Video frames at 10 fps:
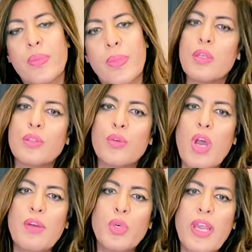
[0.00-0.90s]
So I
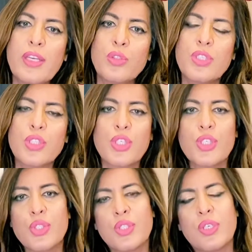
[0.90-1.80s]
would like to
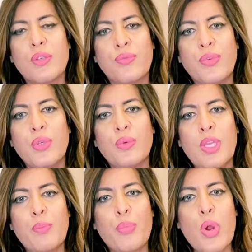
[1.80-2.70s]
discuss a few
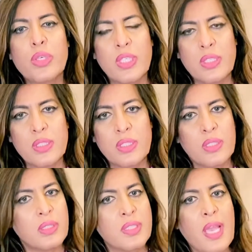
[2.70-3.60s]
important
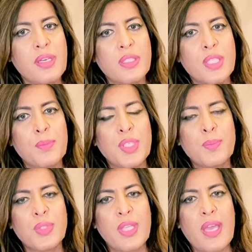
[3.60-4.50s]
signs and symptoms
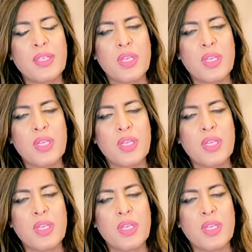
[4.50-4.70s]
that